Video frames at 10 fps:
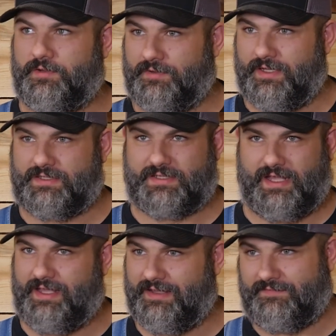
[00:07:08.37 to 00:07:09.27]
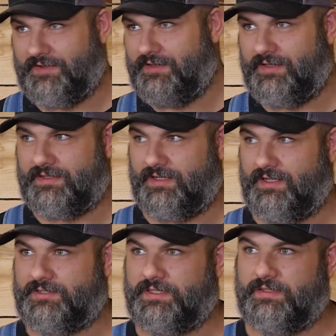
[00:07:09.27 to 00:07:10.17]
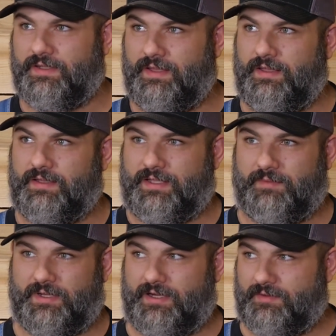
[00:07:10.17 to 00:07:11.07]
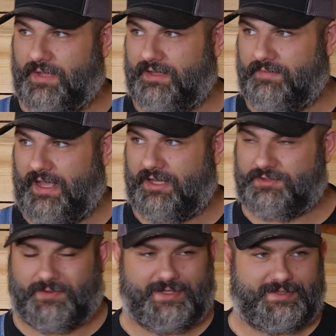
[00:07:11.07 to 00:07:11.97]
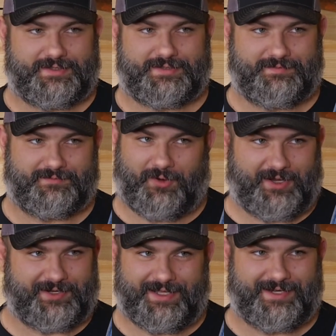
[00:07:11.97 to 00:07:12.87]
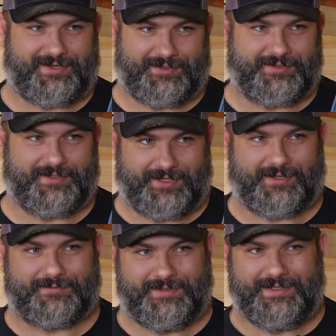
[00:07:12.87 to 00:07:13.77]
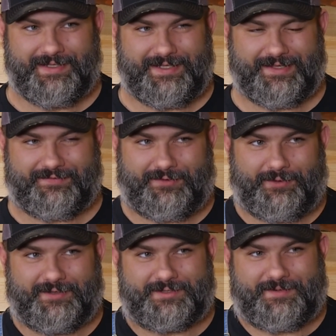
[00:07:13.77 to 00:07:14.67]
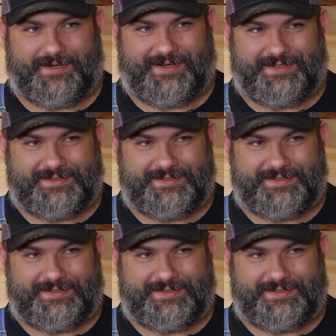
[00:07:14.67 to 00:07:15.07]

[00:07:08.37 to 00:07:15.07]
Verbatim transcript: You'll get to see it, feel it, touch it, come in here and make mash with us, run liquor, you know, get the full experience.